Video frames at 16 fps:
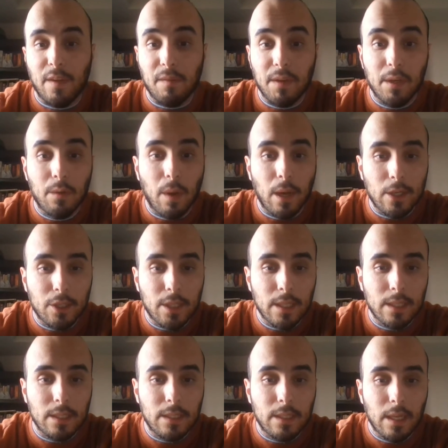you have any
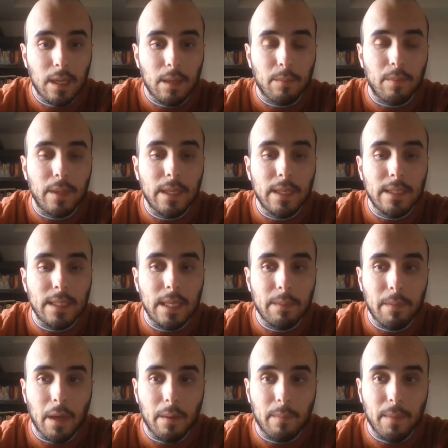questions, please
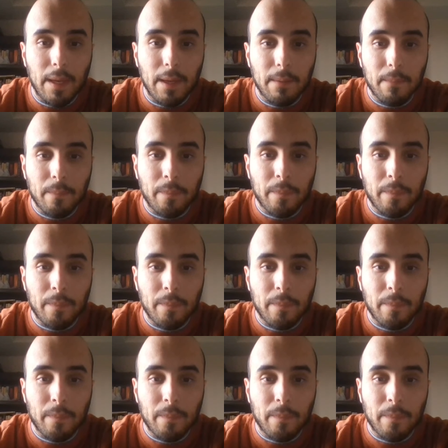email me.